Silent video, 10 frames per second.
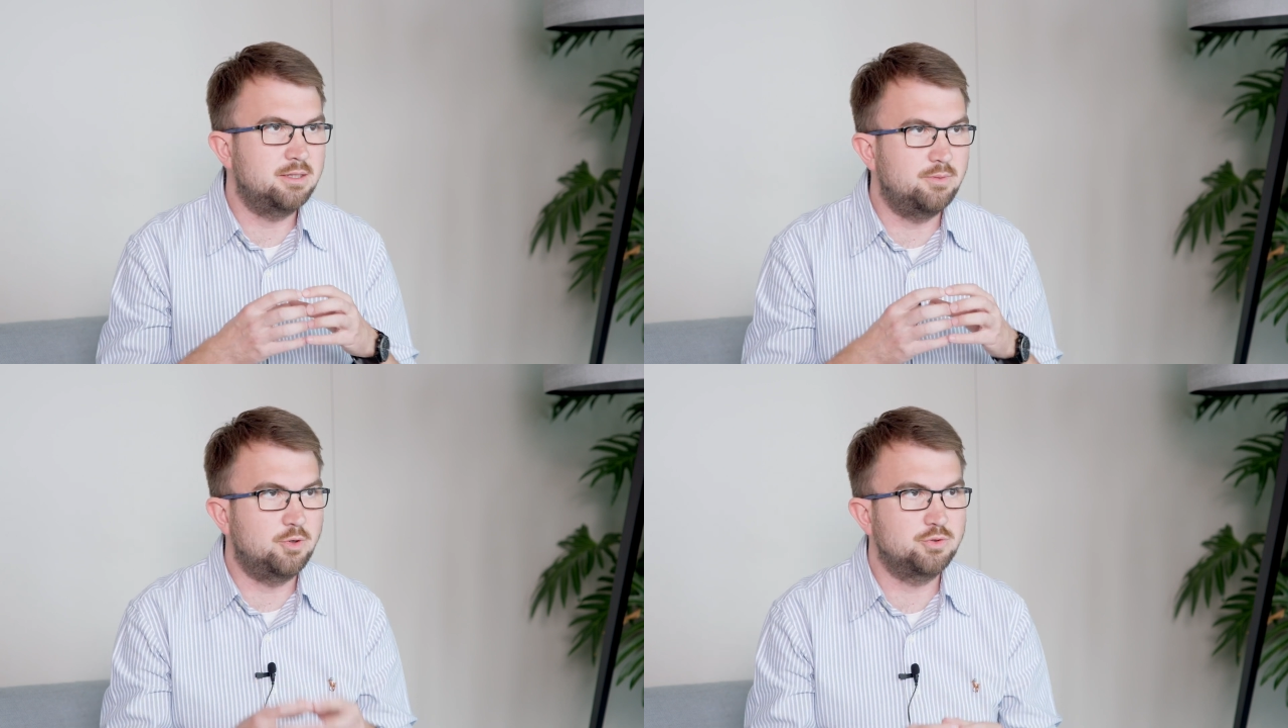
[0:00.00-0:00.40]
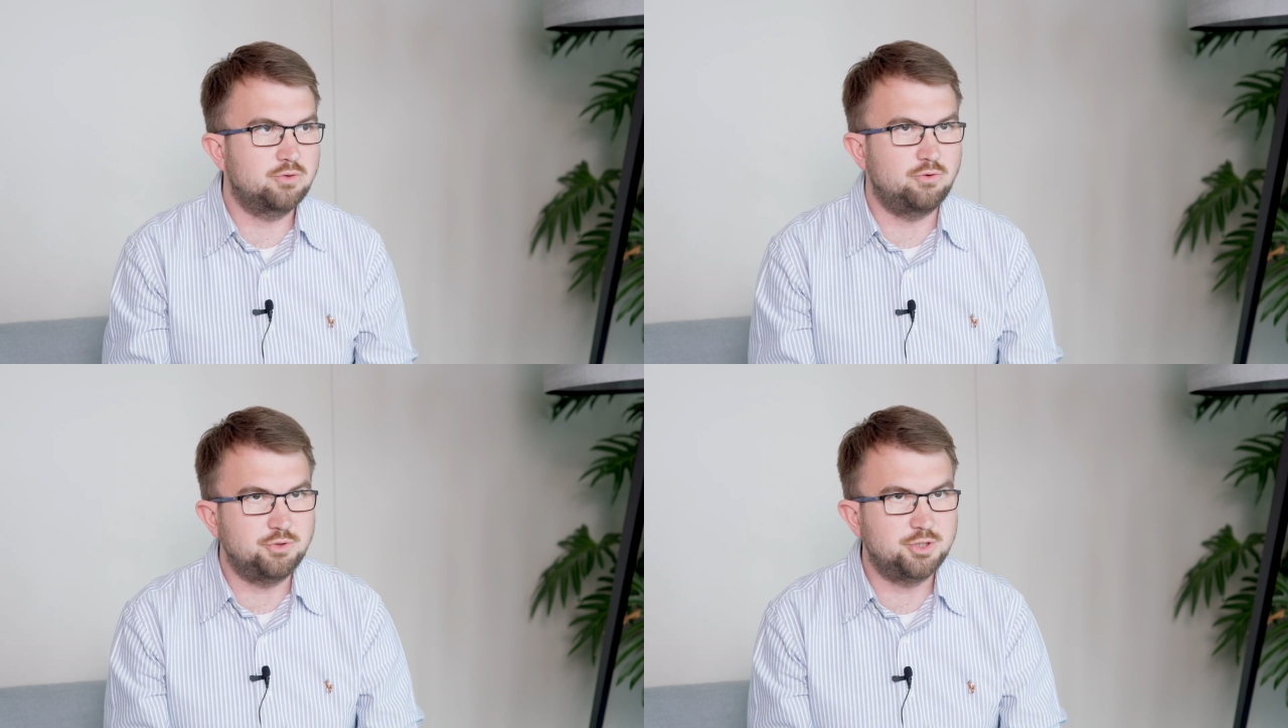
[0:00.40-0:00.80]
the most
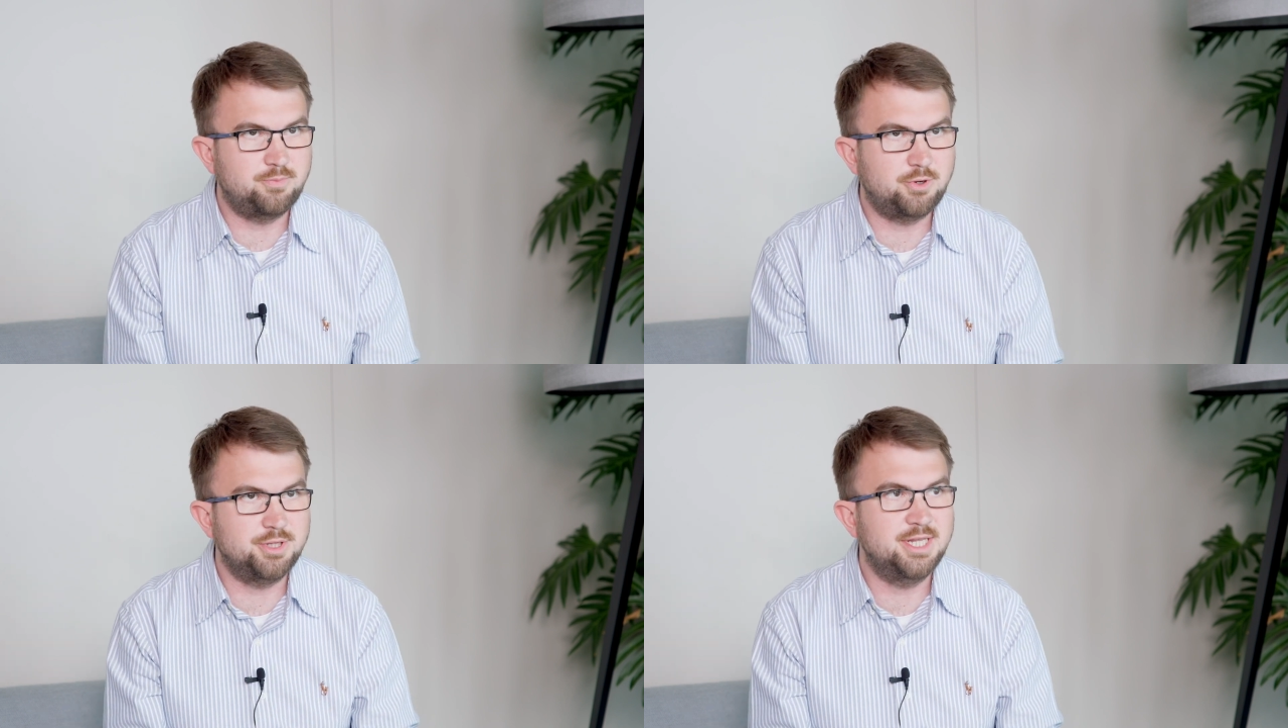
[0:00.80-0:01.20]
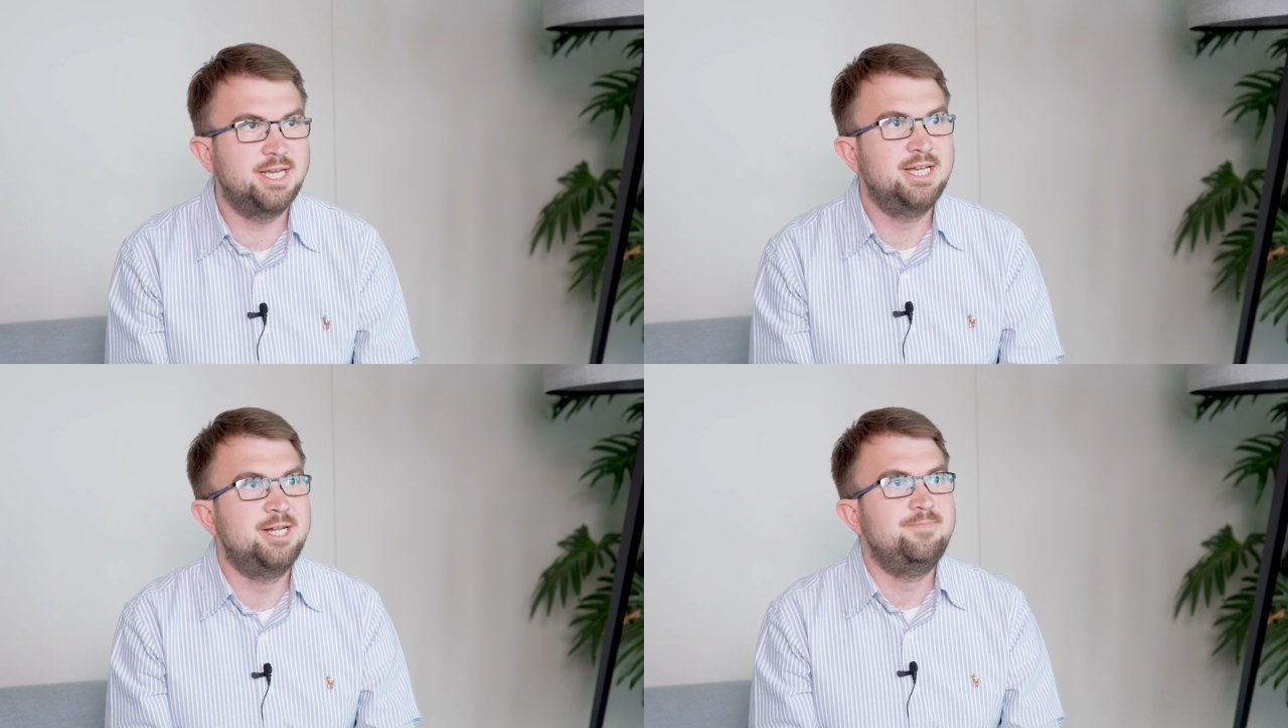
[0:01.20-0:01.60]
crucial point.
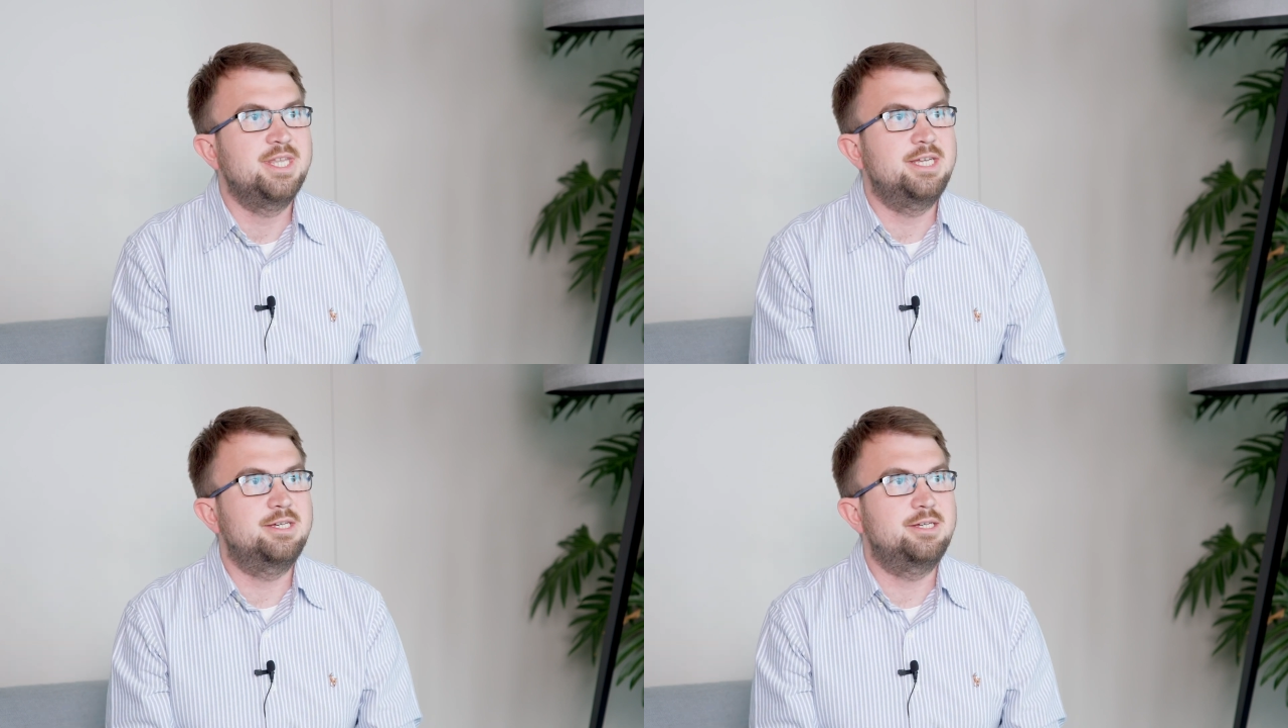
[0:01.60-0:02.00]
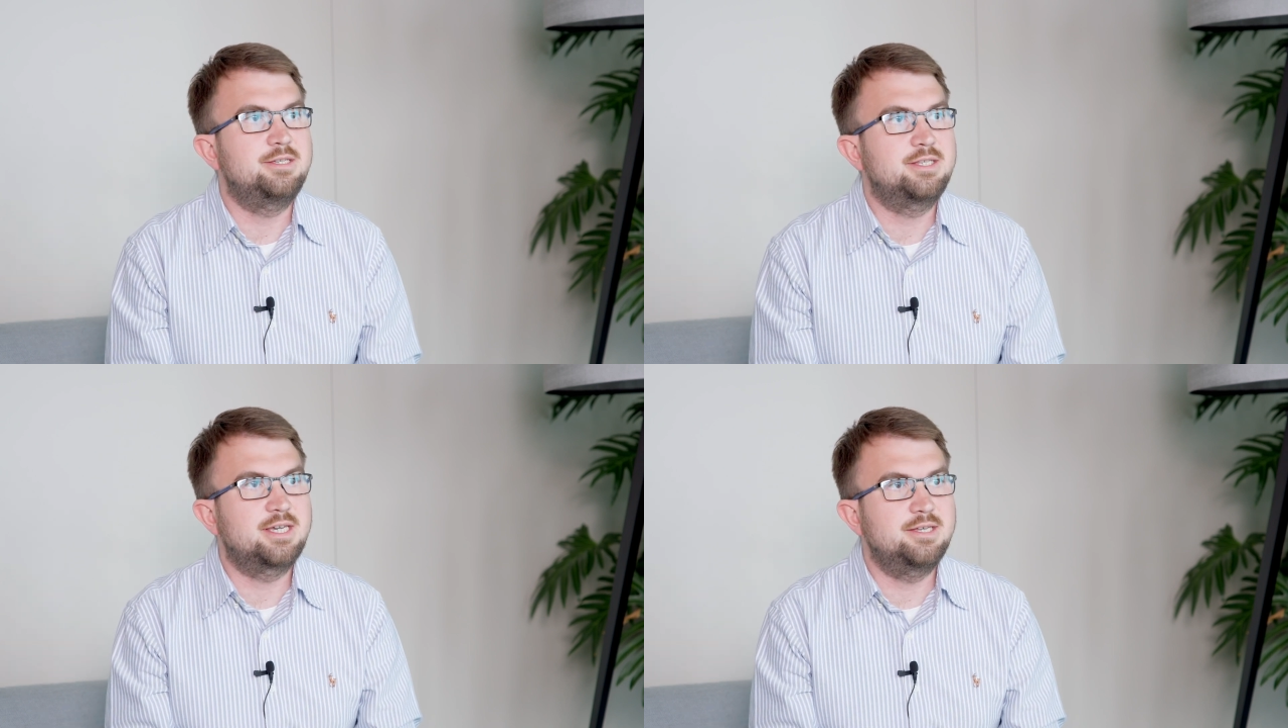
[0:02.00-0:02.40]

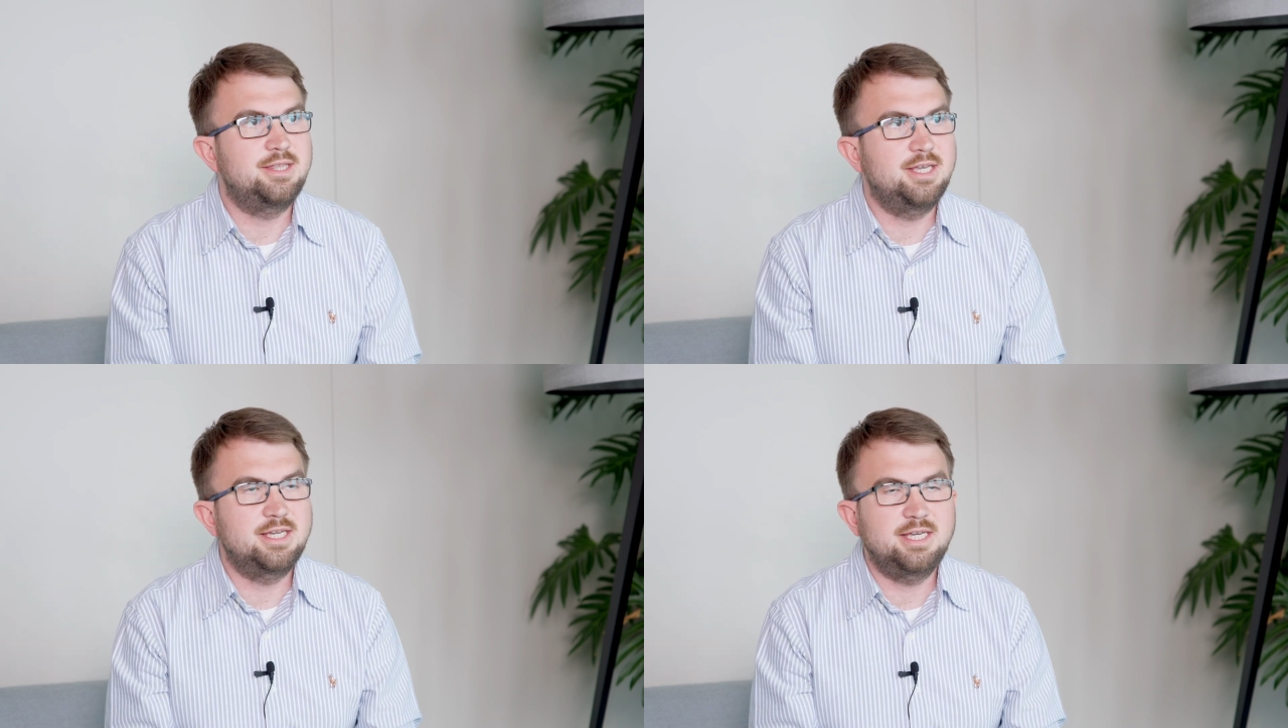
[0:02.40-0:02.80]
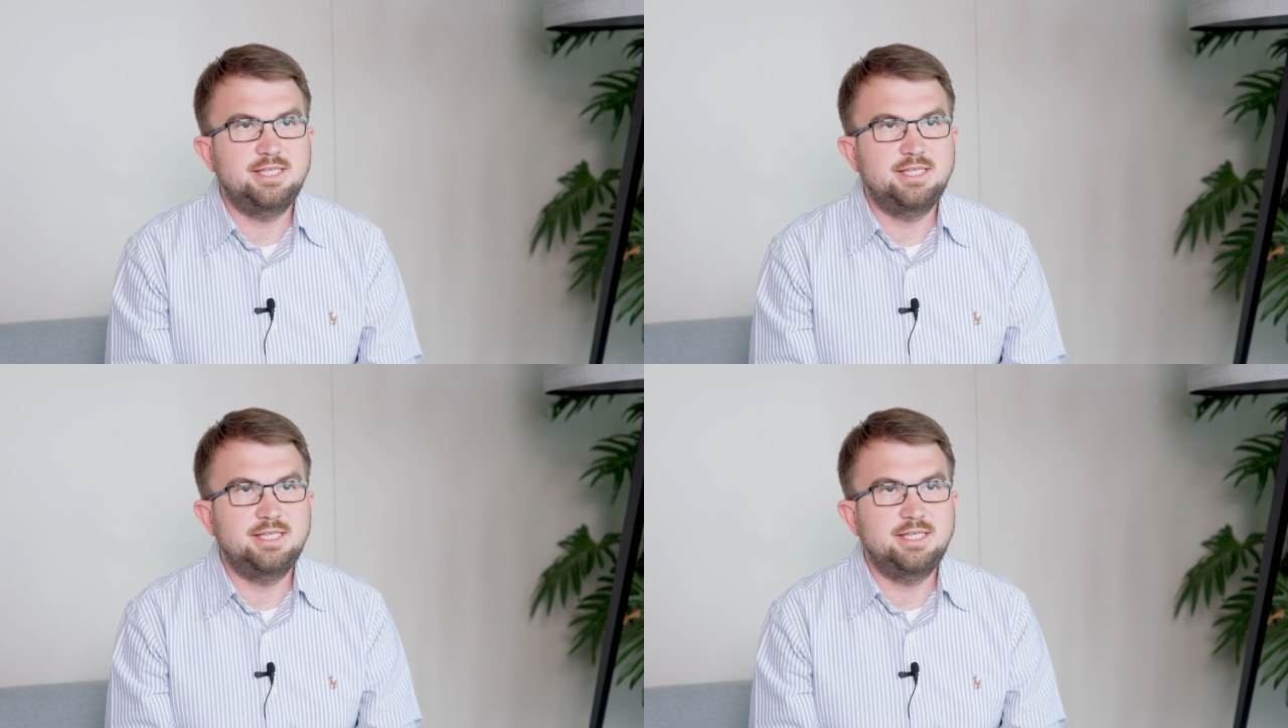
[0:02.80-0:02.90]
The second thing